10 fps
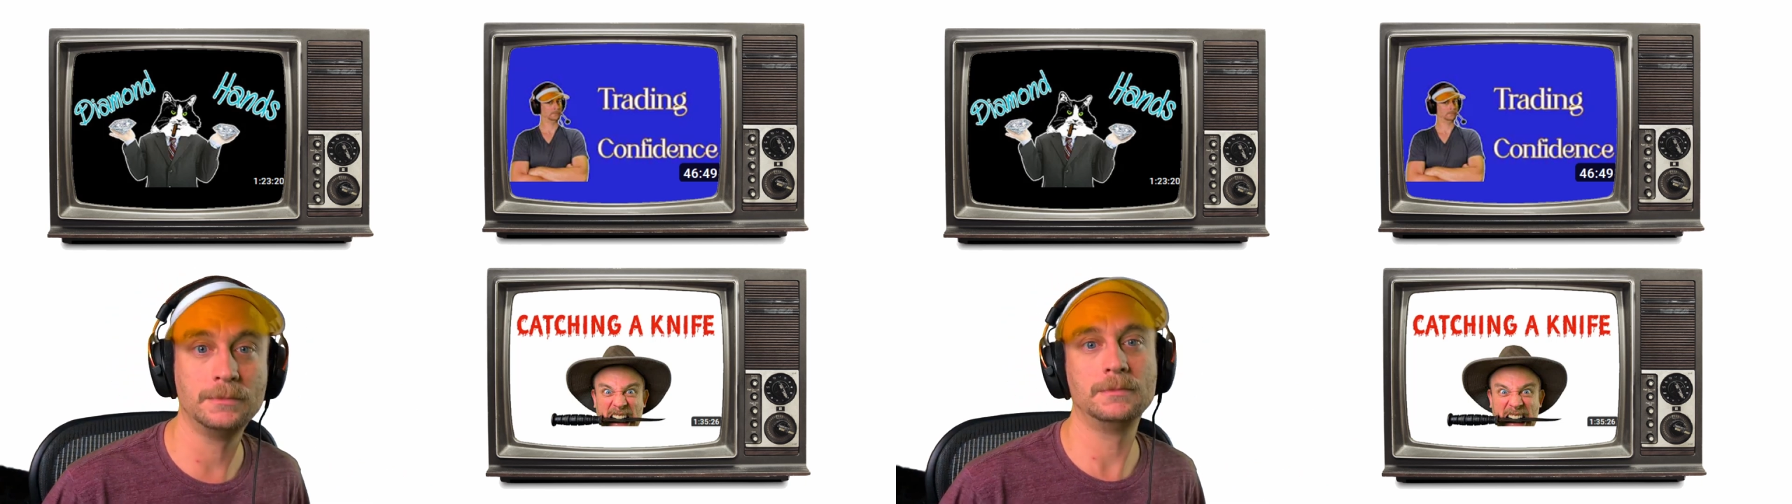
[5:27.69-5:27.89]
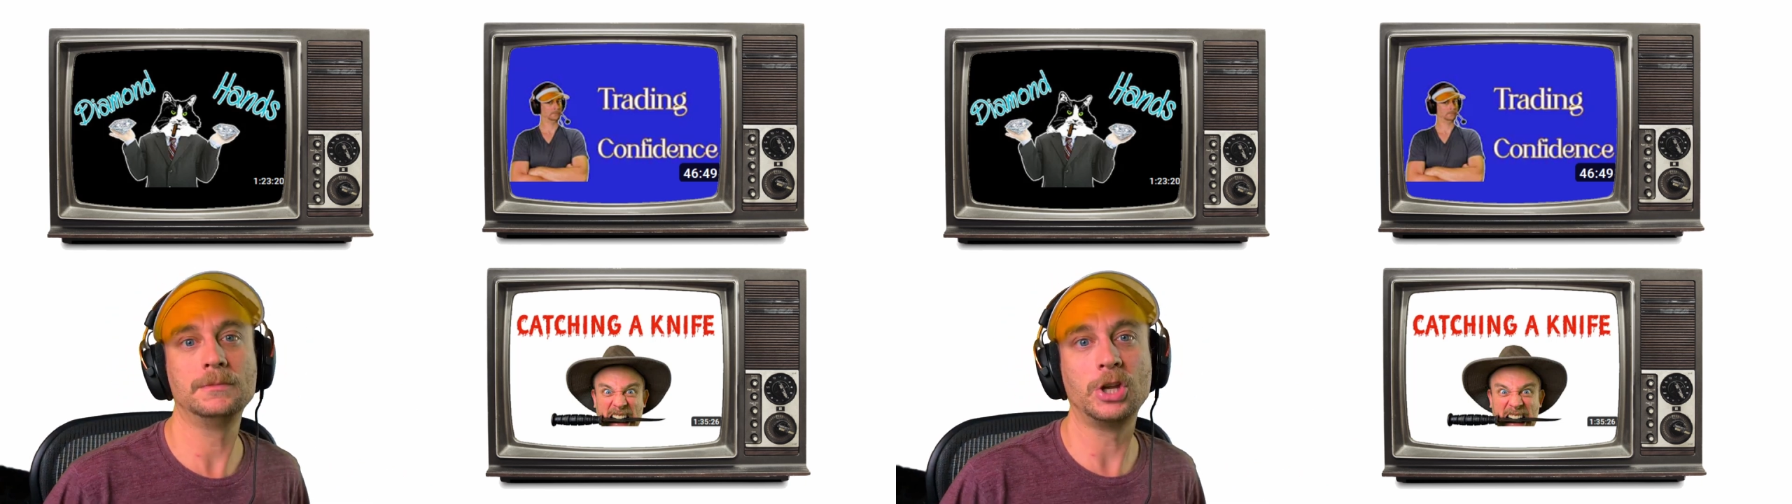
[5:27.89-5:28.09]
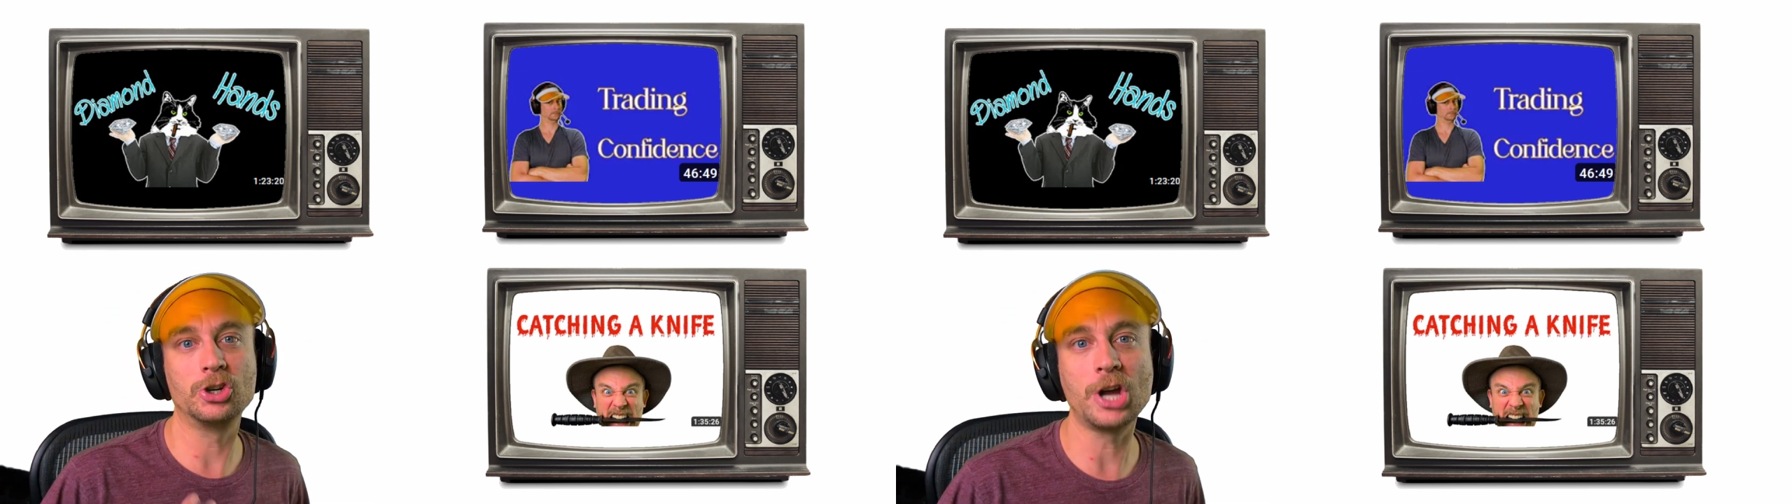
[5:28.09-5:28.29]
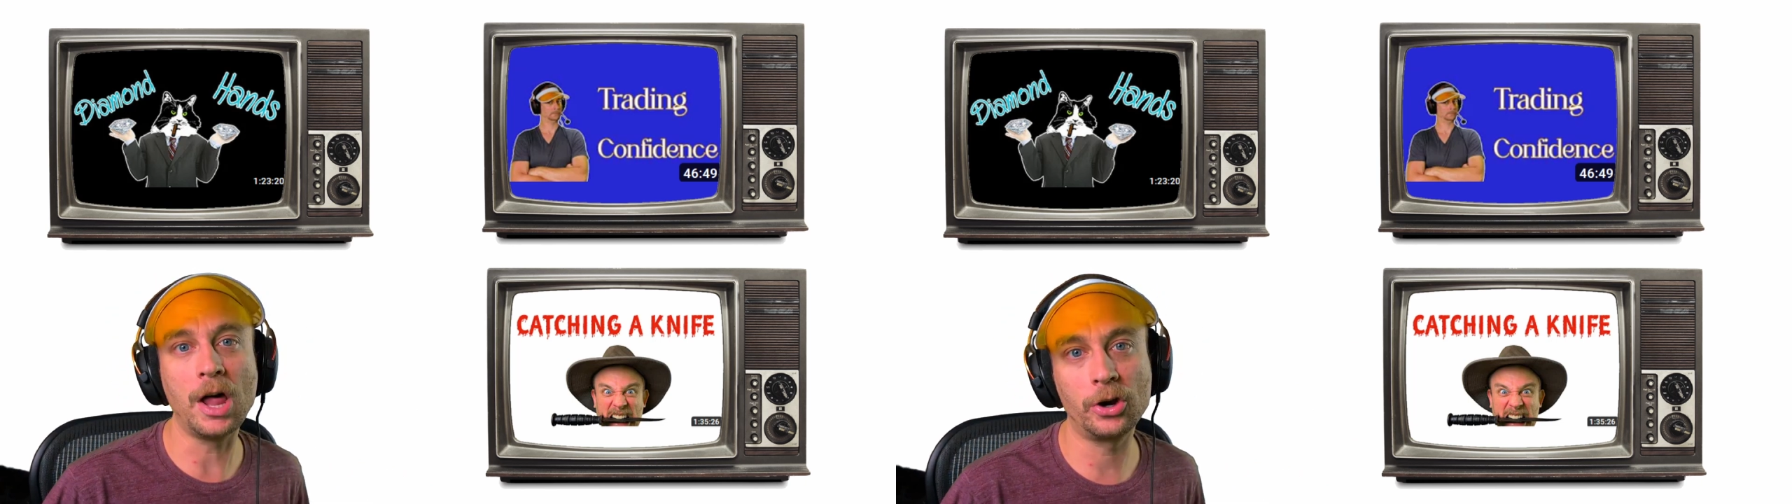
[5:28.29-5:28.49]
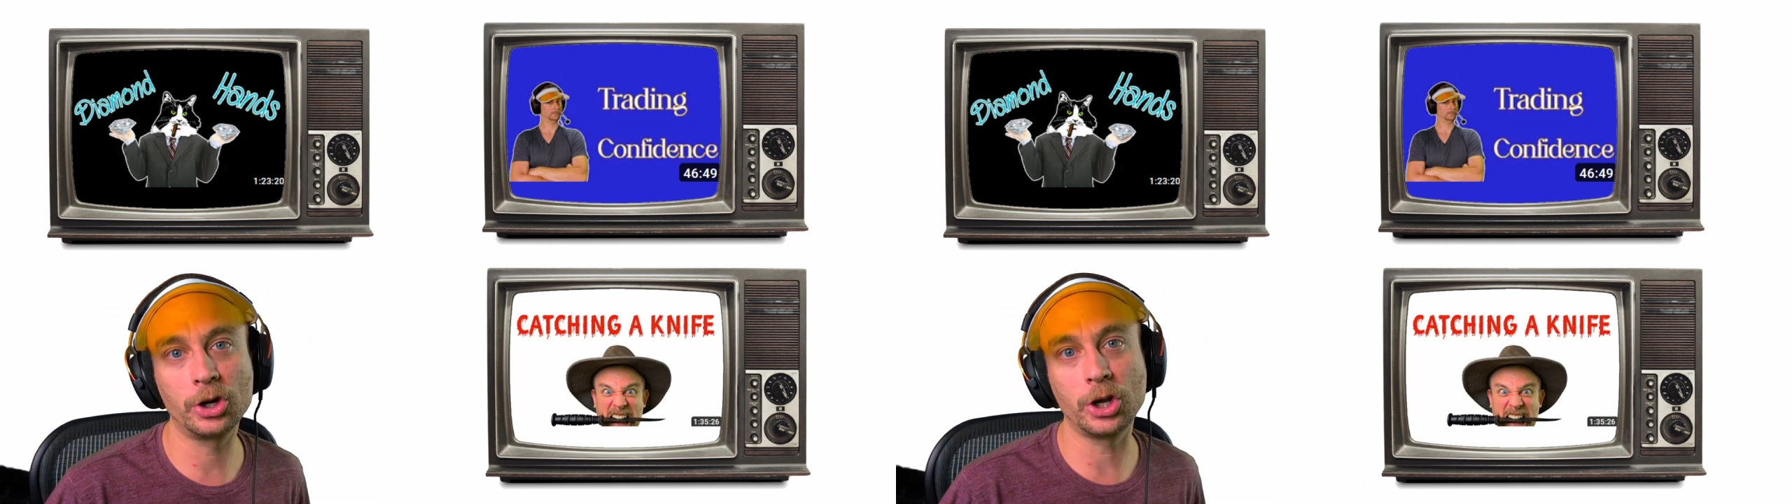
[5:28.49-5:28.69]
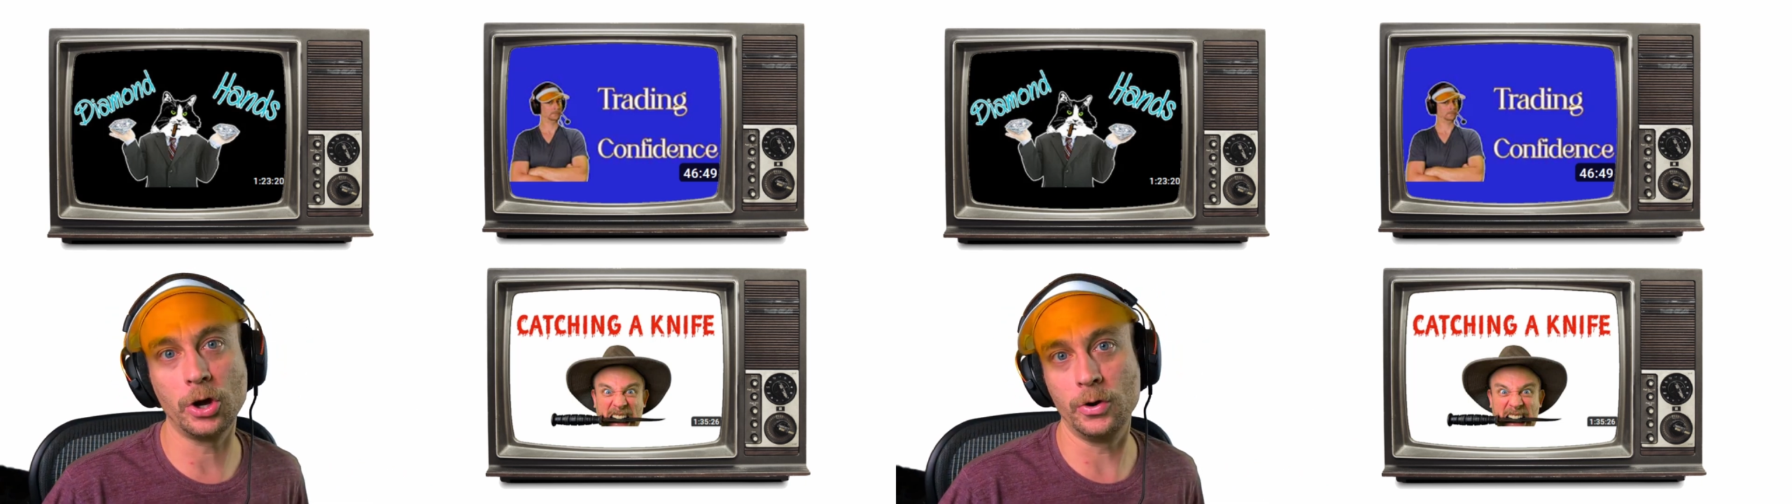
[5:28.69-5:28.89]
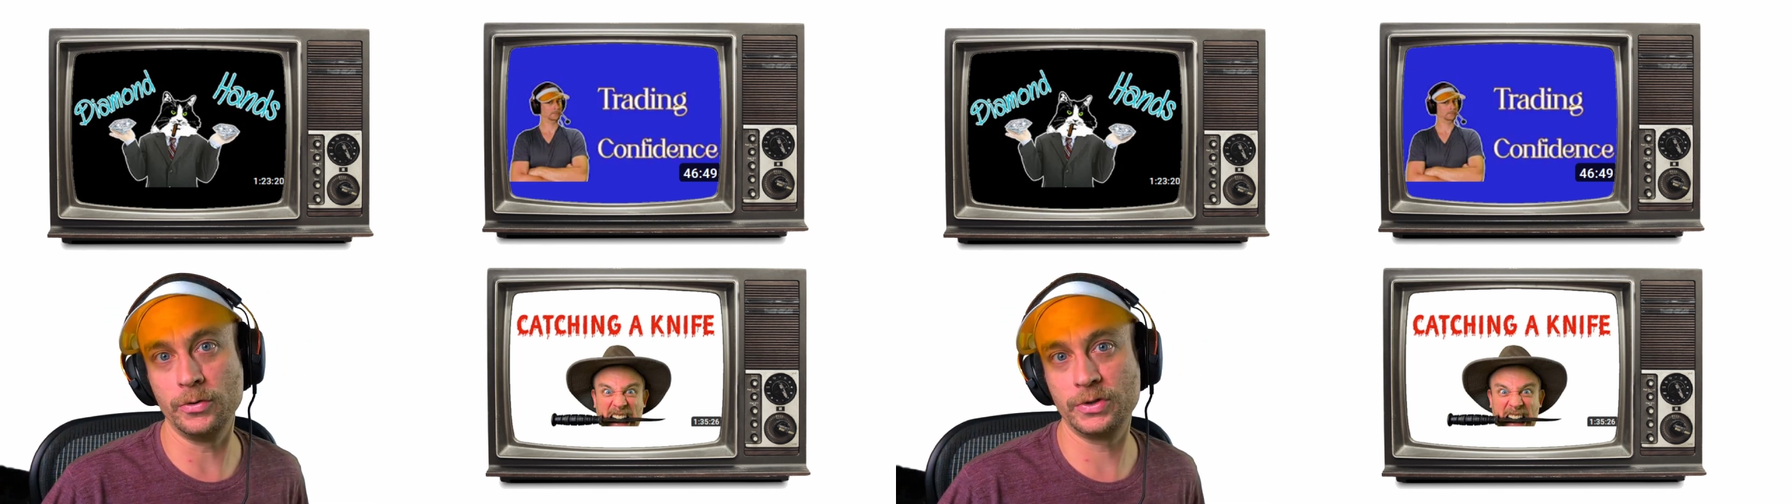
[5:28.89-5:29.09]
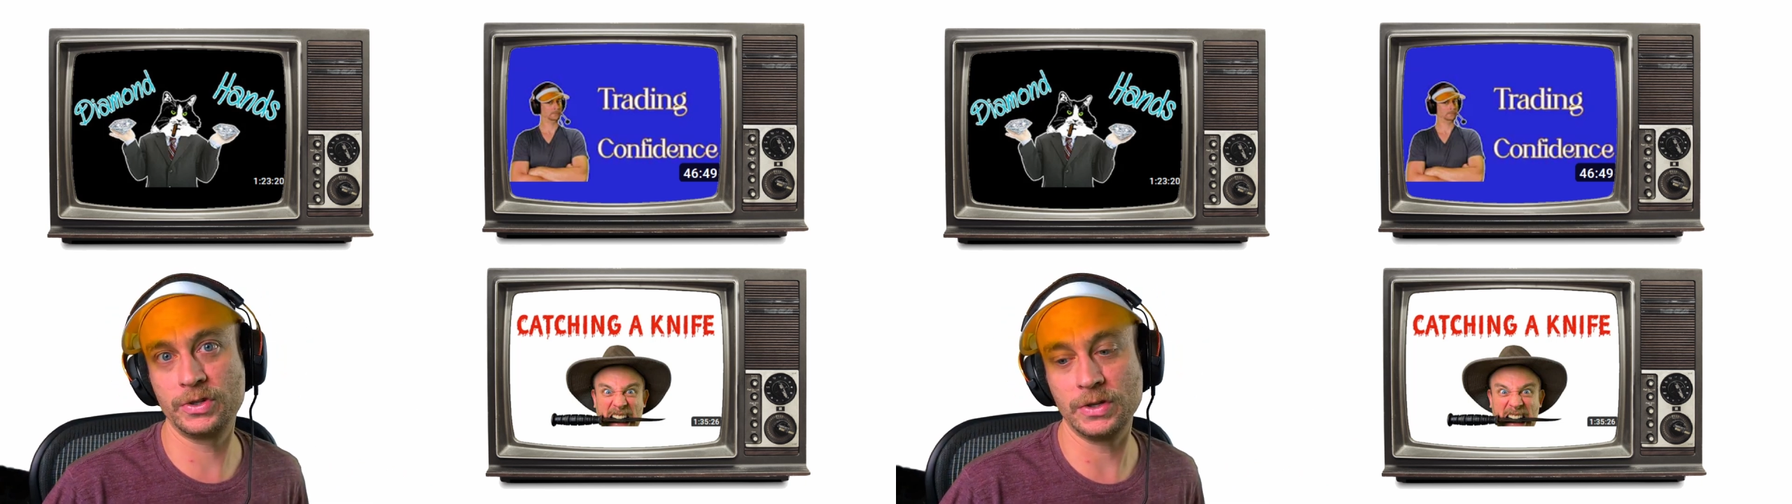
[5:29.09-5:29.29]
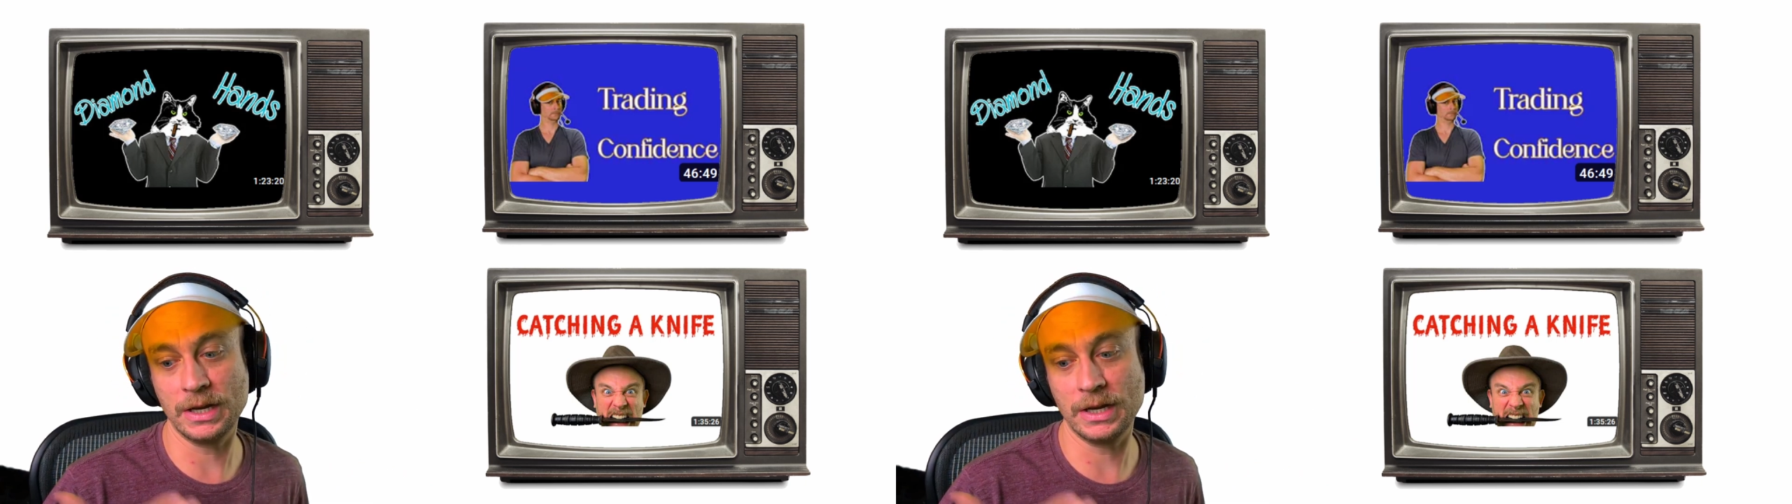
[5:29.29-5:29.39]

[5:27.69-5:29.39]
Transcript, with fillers: your dollar goes